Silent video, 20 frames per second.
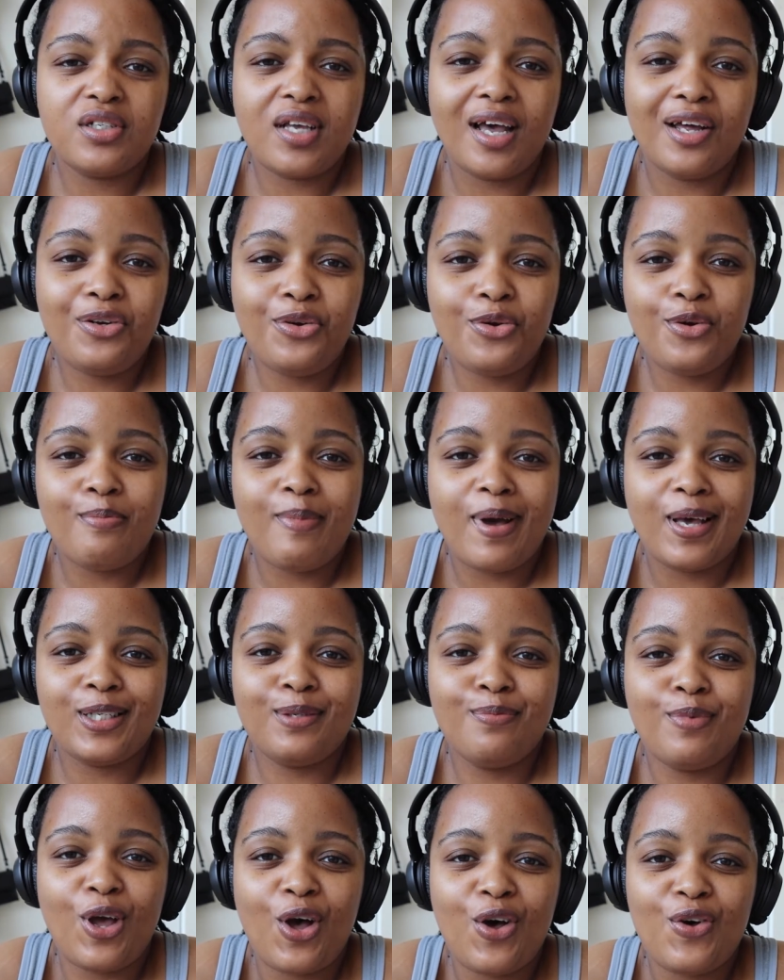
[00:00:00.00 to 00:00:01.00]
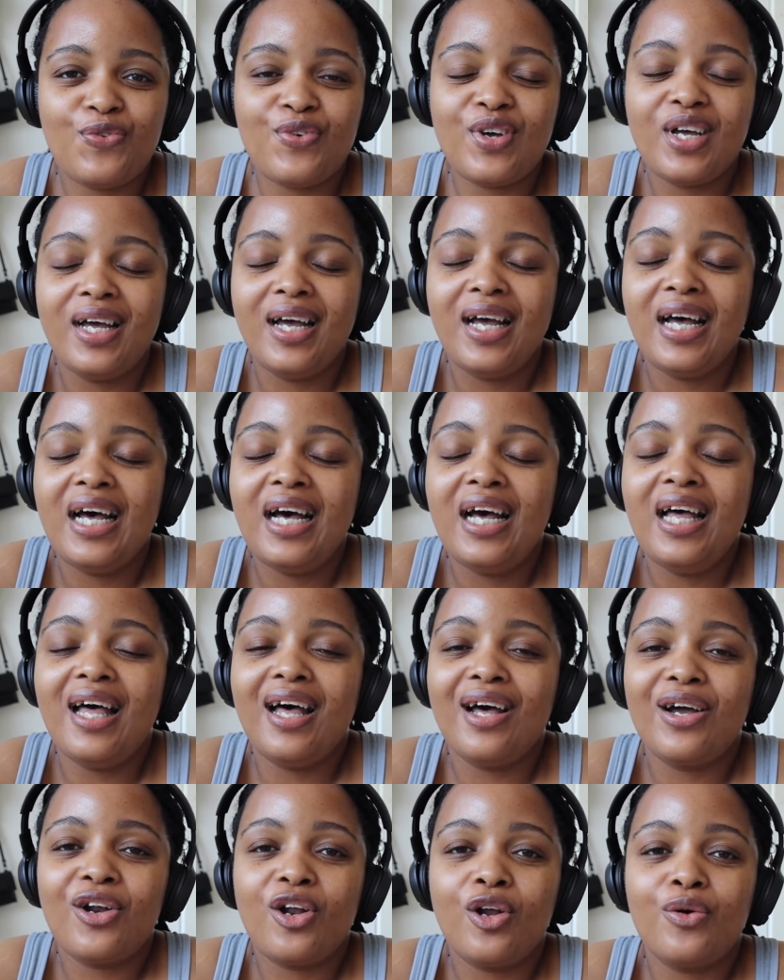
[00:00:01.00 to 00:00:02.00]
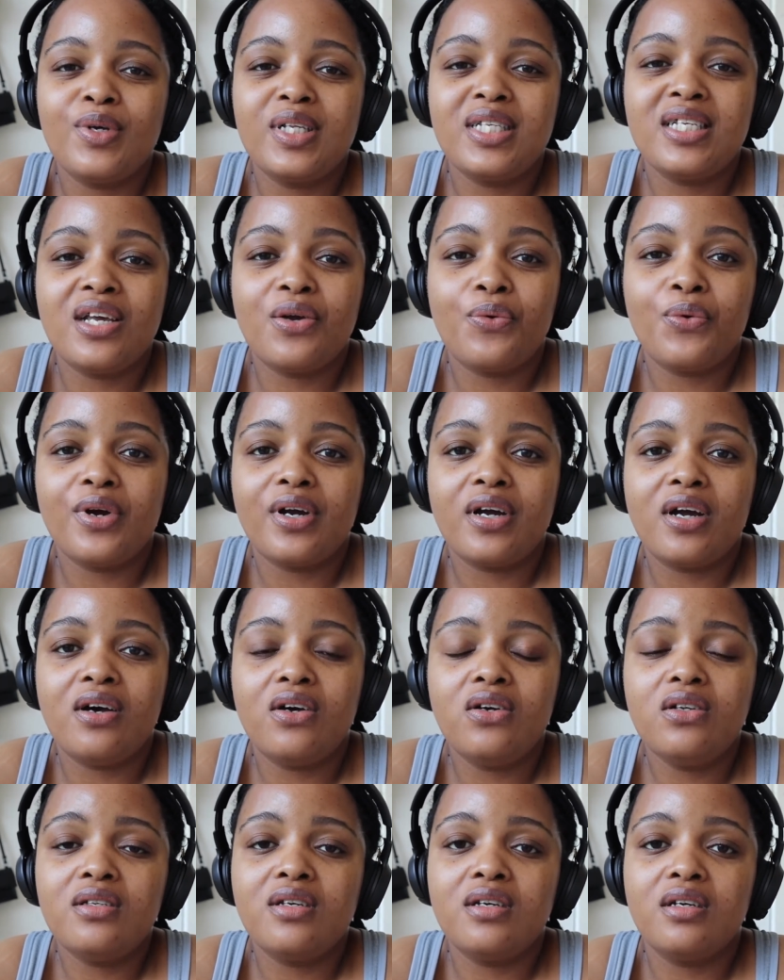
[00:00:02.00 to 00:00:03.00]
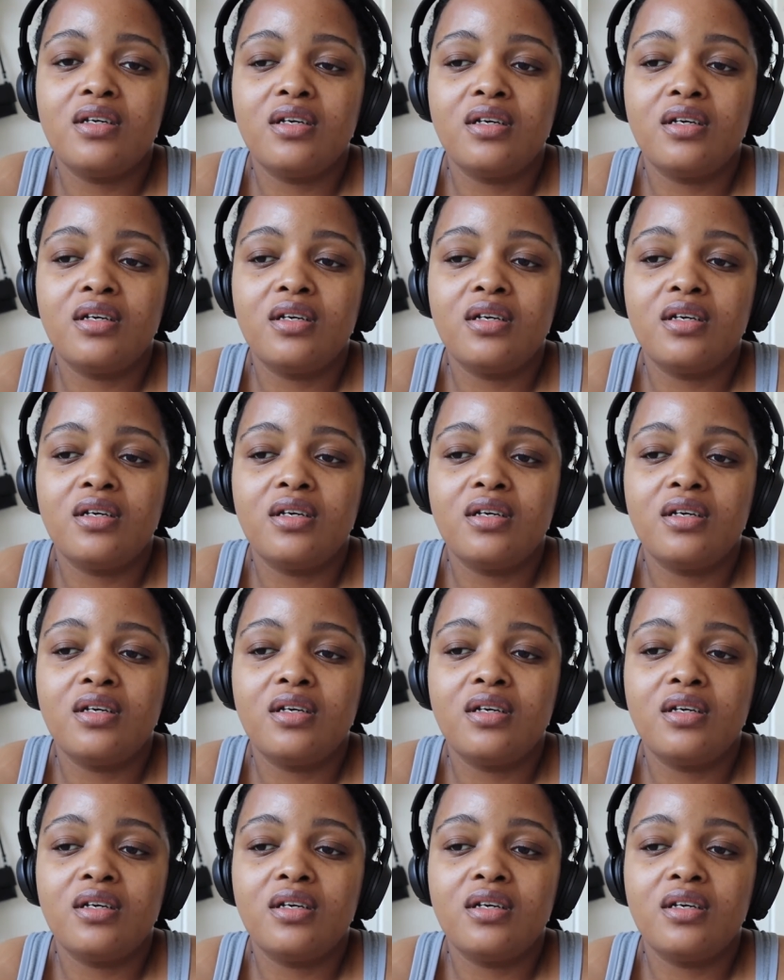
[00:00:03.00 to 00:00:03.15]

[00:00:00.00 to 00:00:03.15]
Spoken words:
kind of reminds me of a Chloe Ting workout.